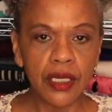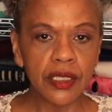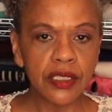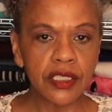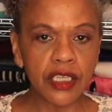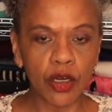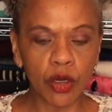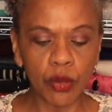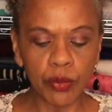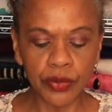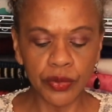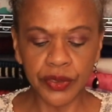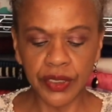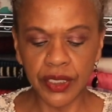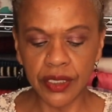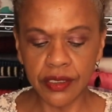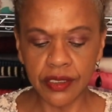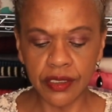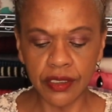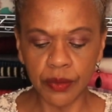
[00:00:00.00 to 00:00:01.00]
terrible
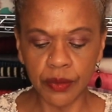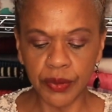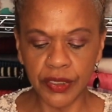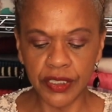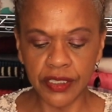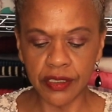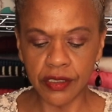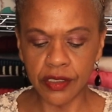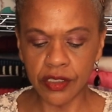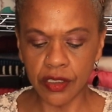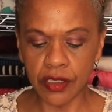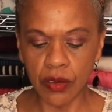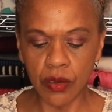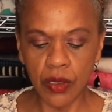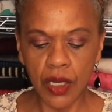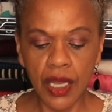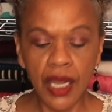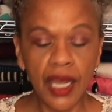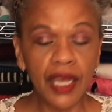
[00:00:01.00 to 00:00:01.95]
things to the pieces. So